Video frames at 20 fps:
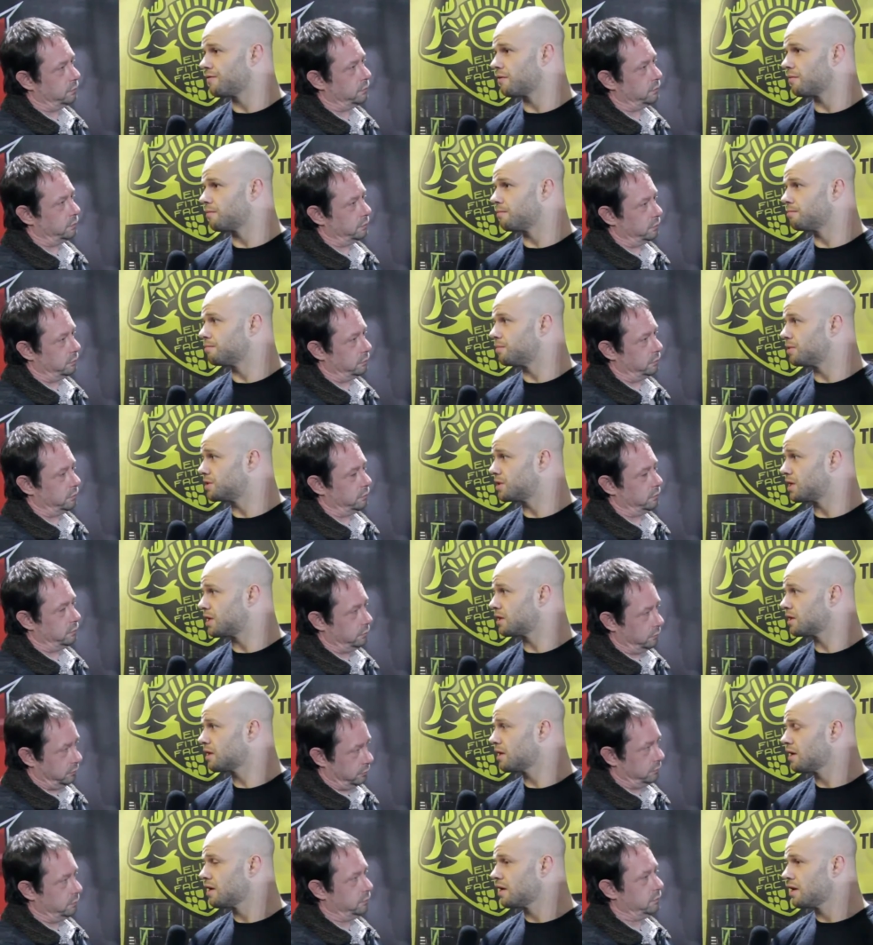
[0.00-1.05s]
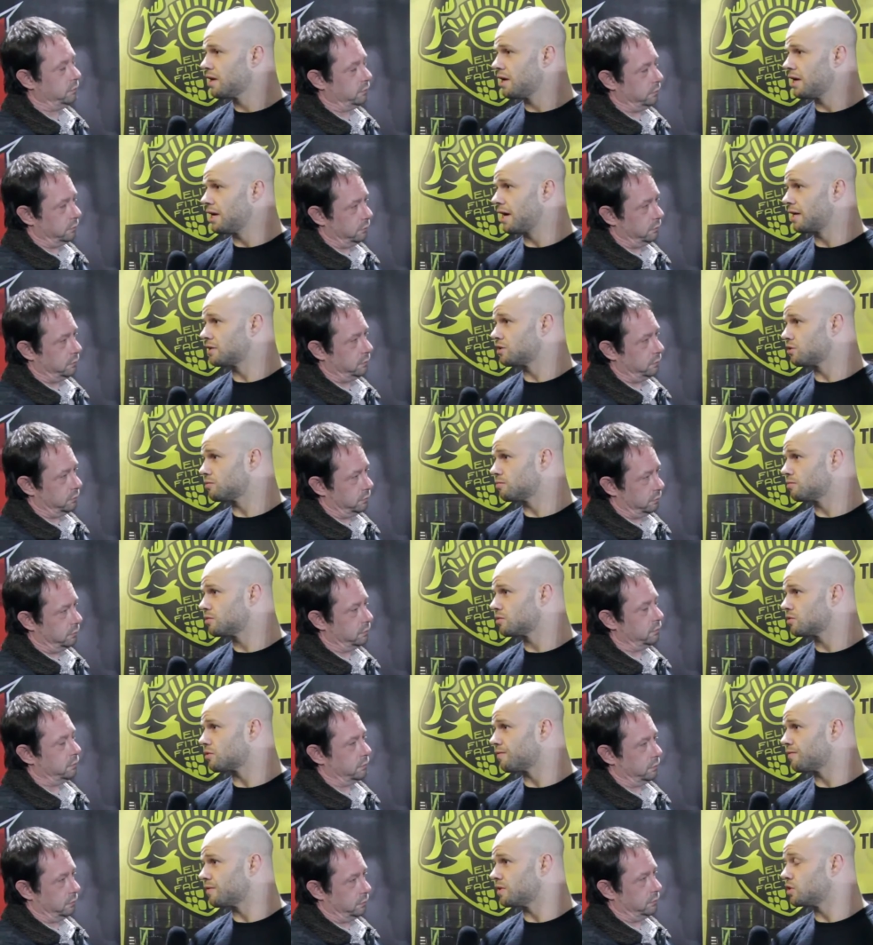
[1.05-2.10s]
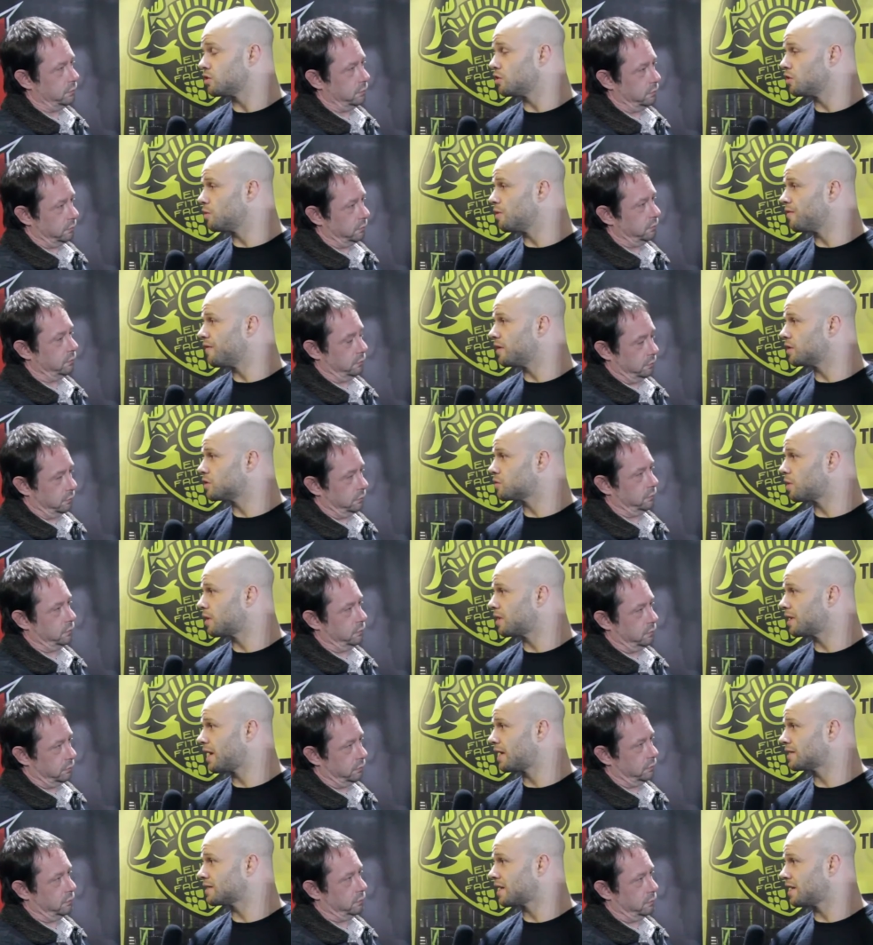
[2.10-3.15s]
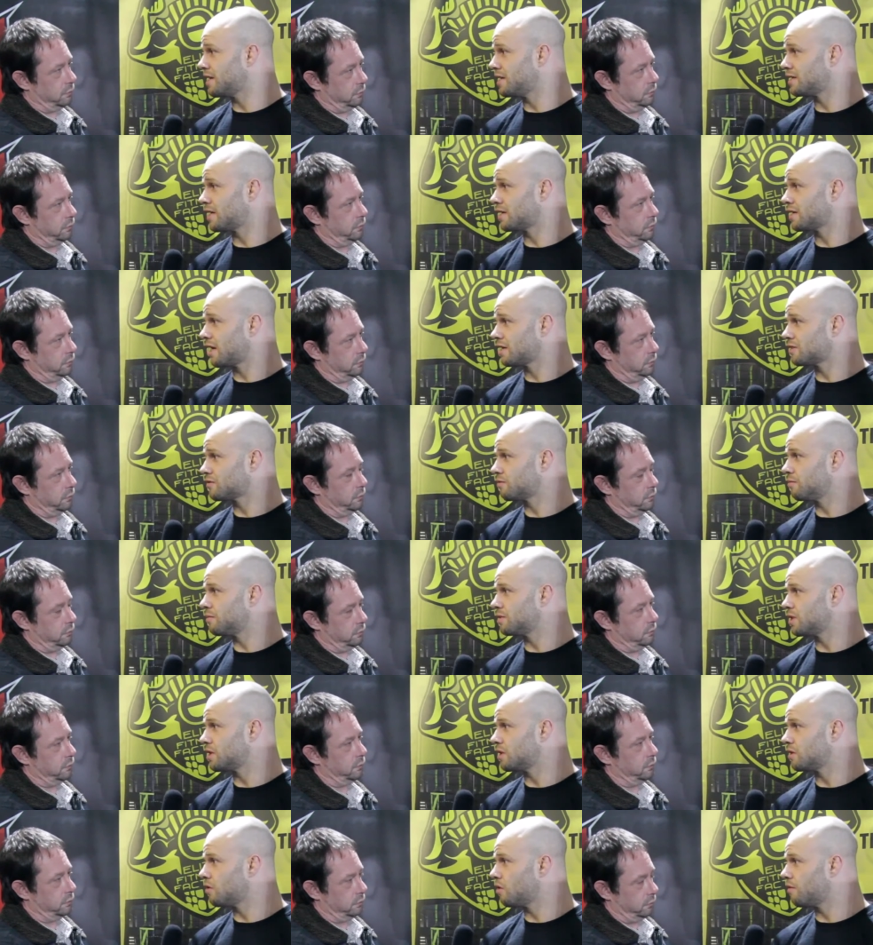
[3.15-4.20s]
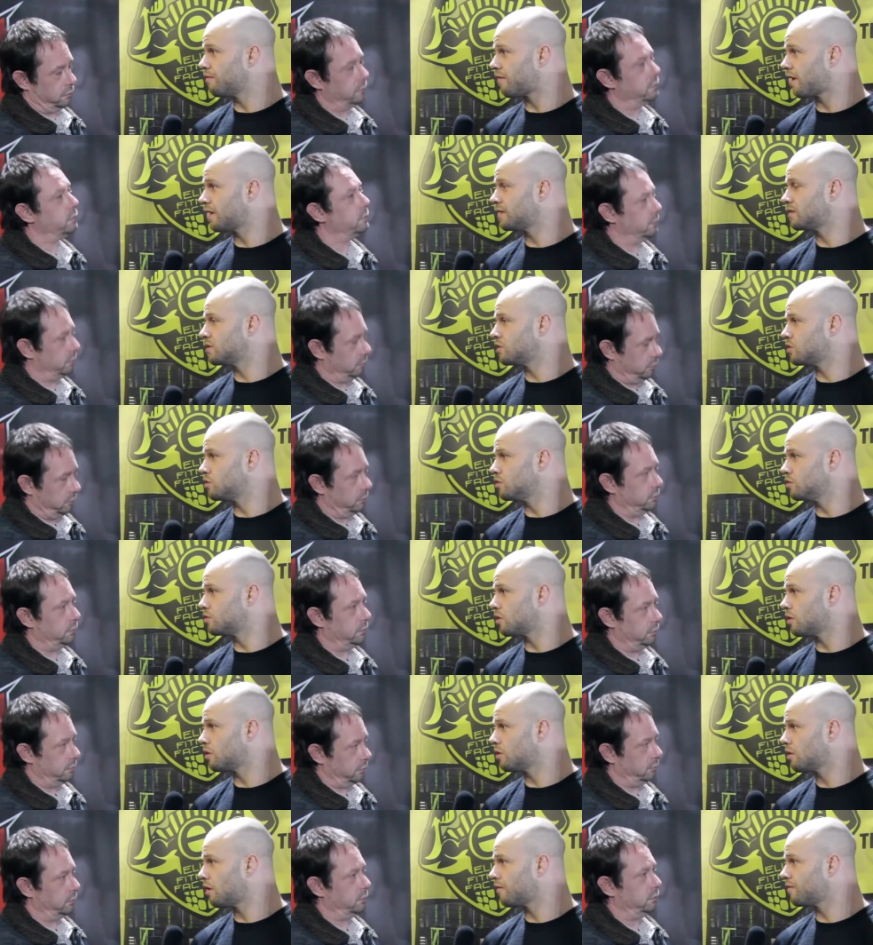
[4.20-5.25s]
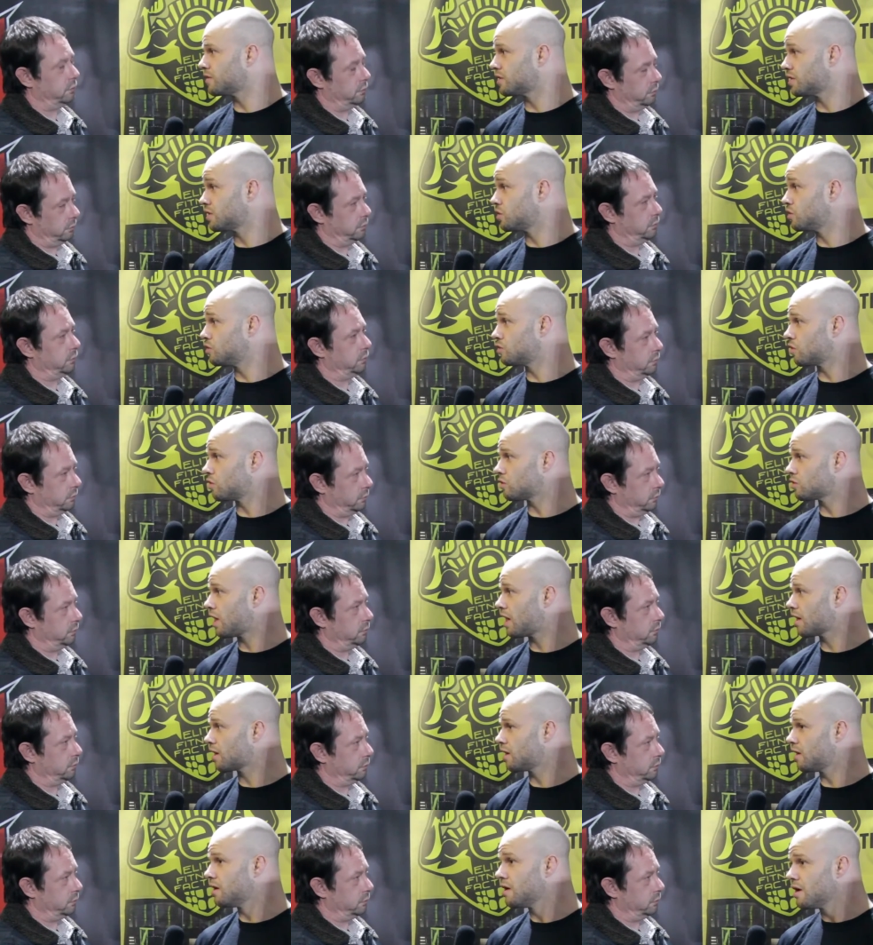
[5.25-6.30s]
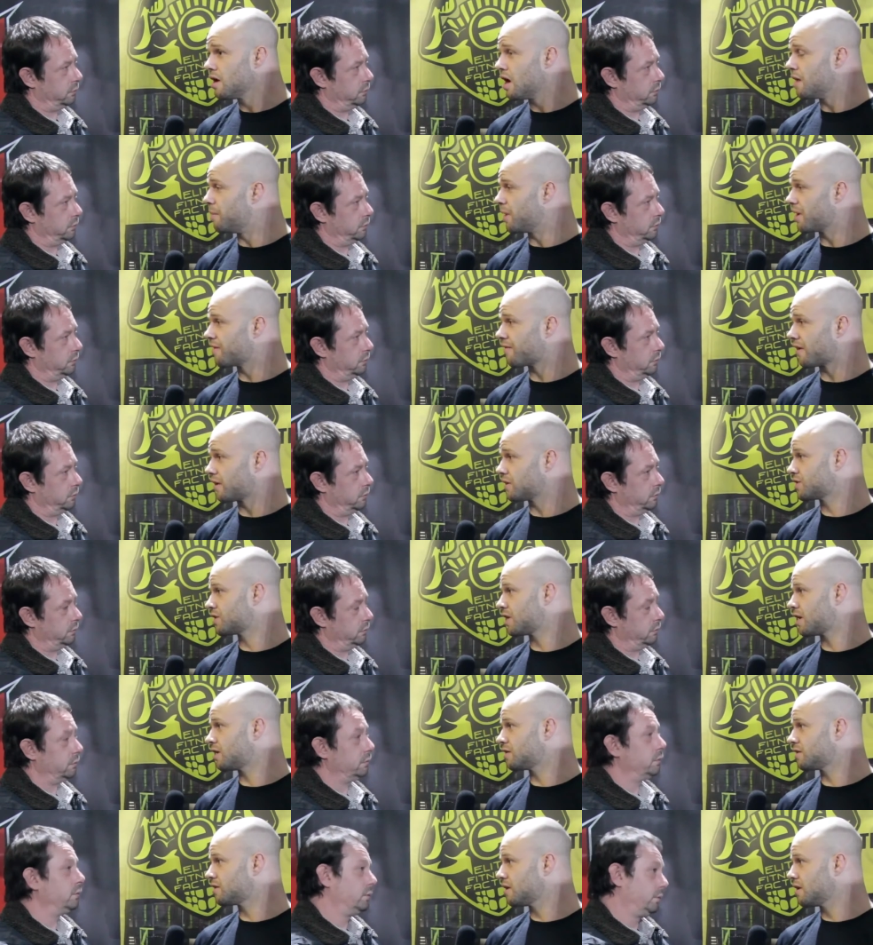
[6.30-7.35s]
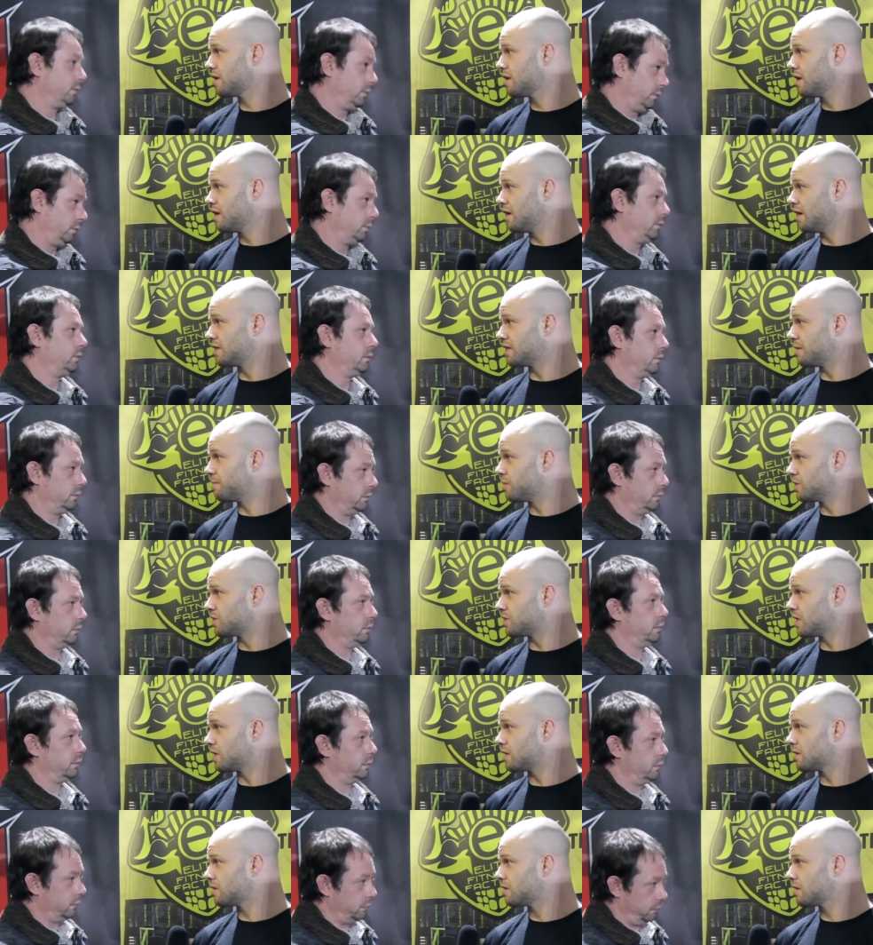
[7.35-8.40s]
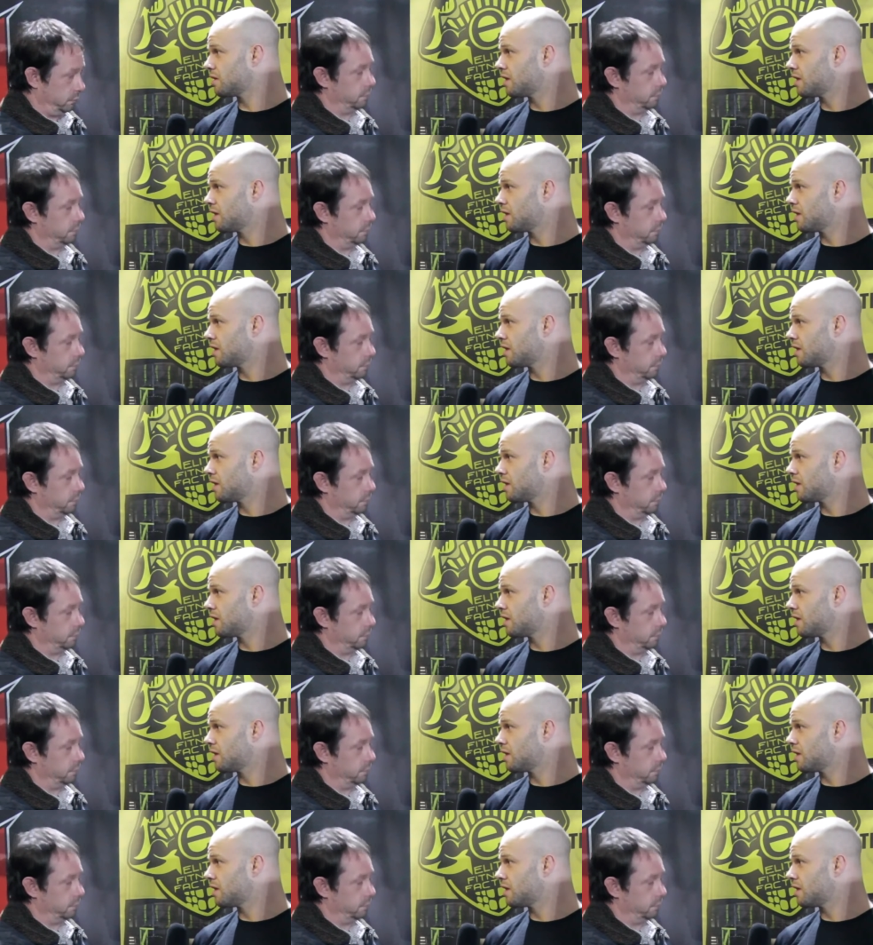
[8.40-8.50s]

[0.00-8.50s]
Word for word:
Speaker 1: from Brazil. He had some something to do with it as well. He has he's had lads from Brazil go and fight in Shooto. Obviously, Shooto's like a, a big franchise. It's in Brazil